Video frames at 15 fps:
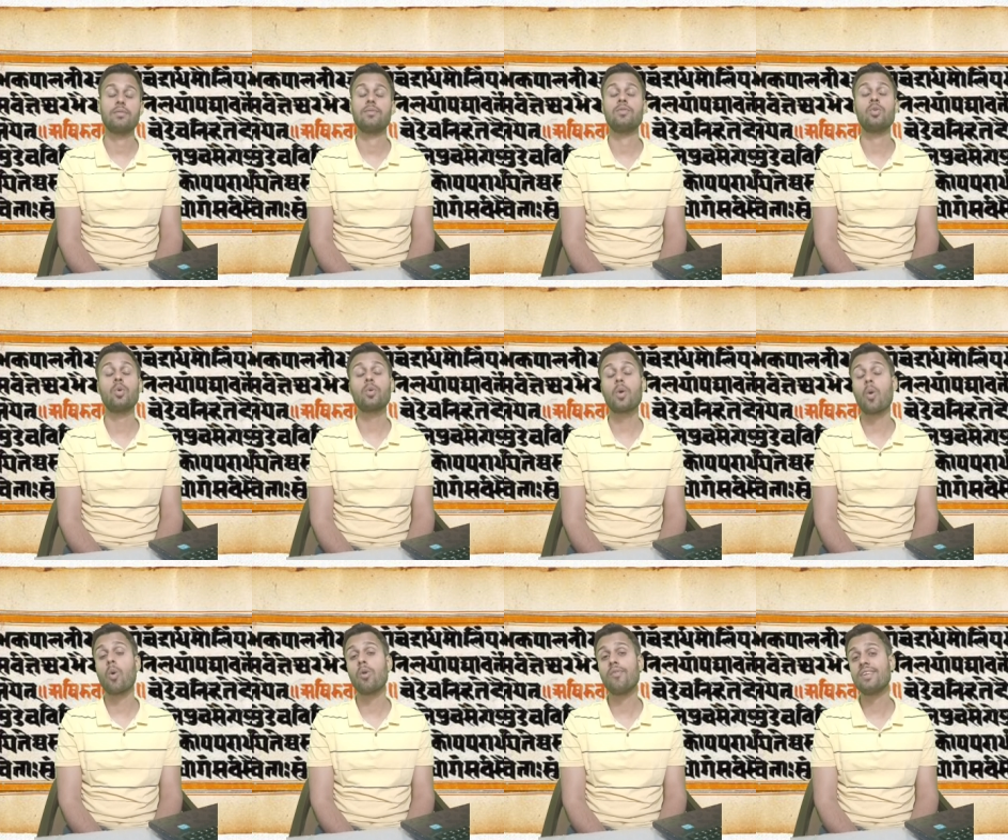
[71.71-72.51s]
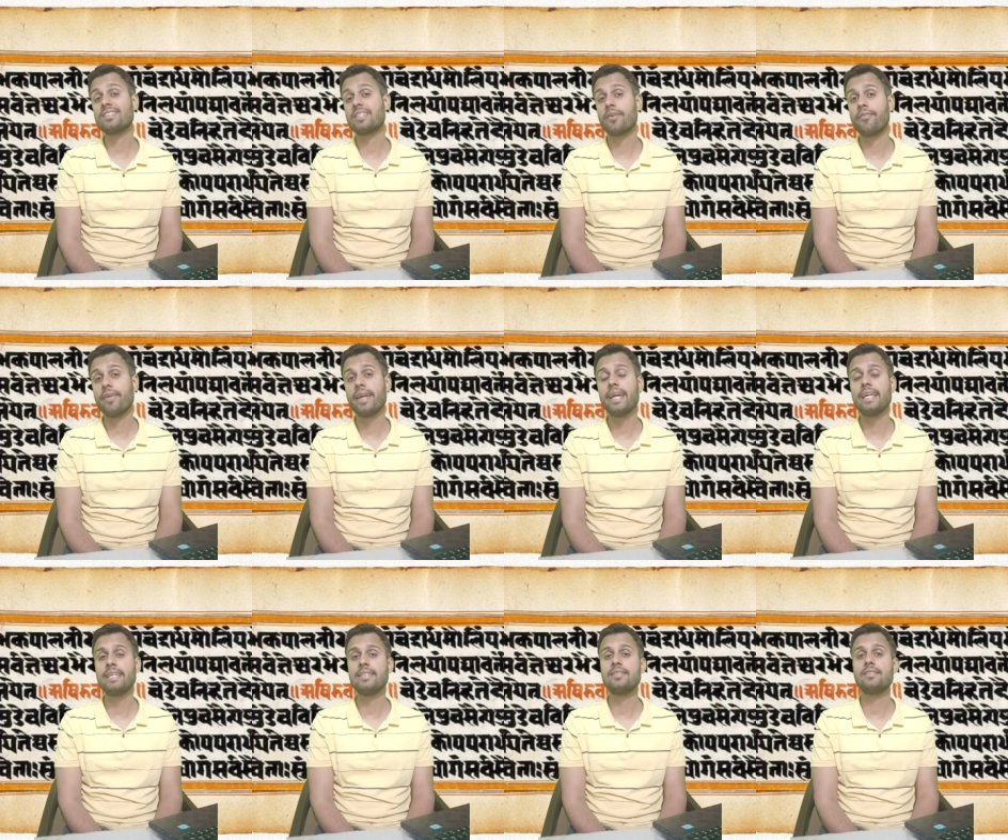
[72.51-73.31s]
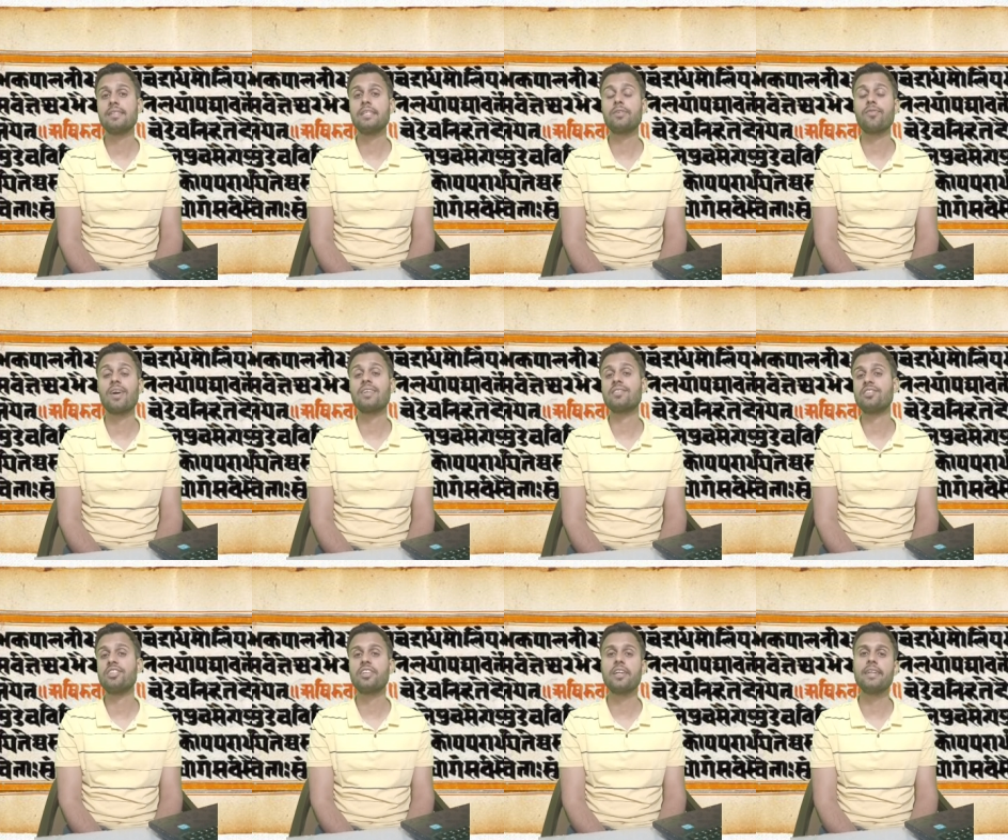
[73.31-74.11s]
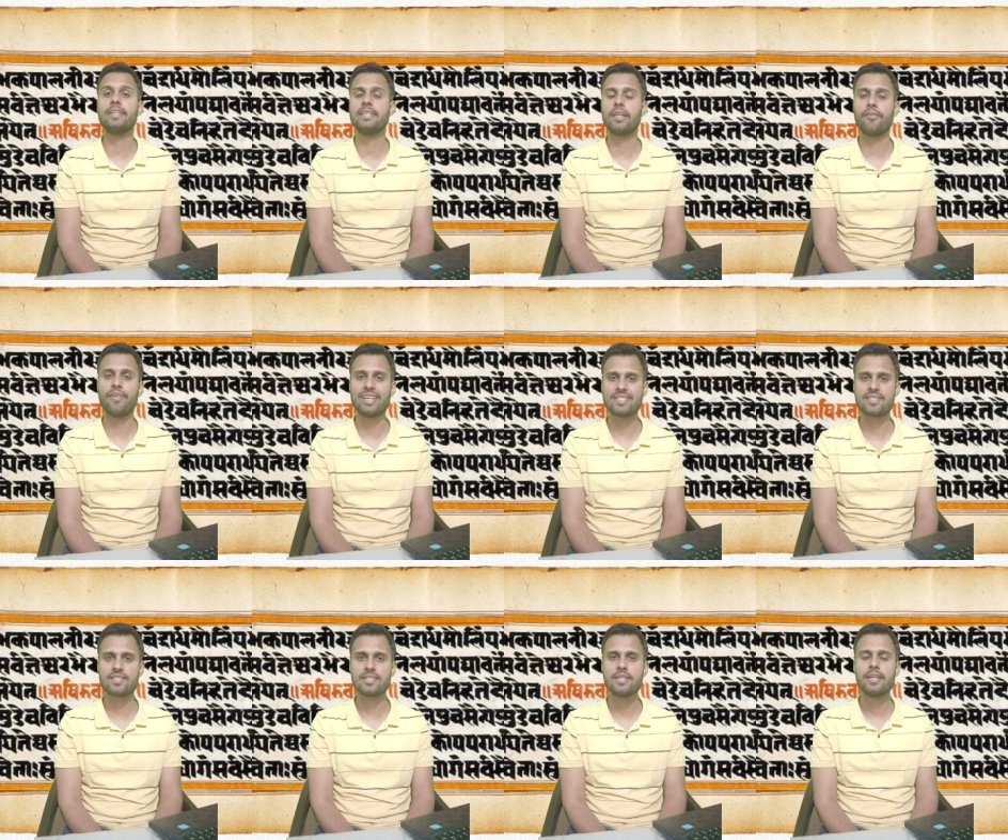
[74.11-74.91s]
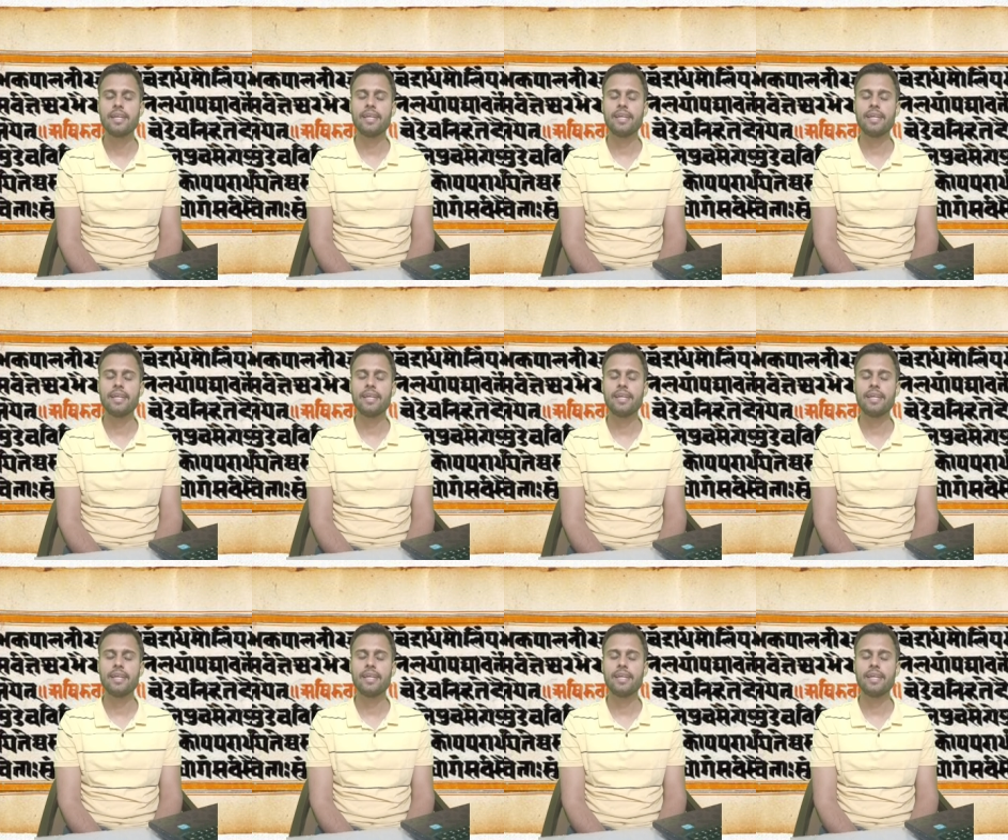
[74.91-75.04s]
not always the way it was written in the West.